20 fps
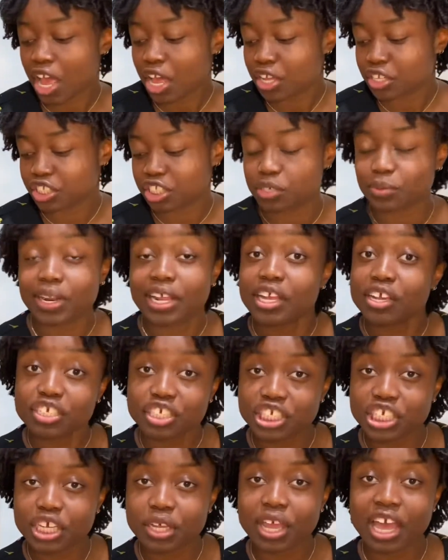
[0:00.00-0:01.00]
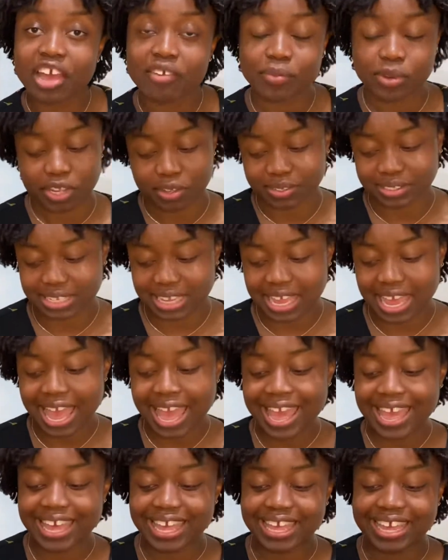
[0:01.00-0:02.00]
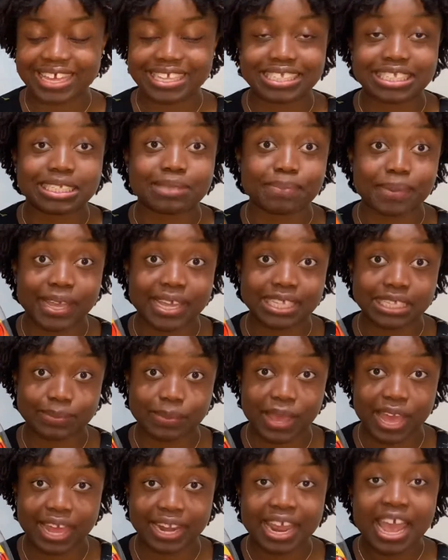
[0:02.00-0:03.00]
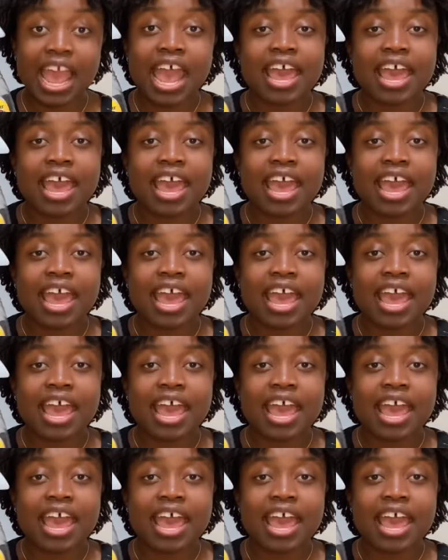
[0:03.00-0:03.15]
So what I usually have been using is Spic and Span.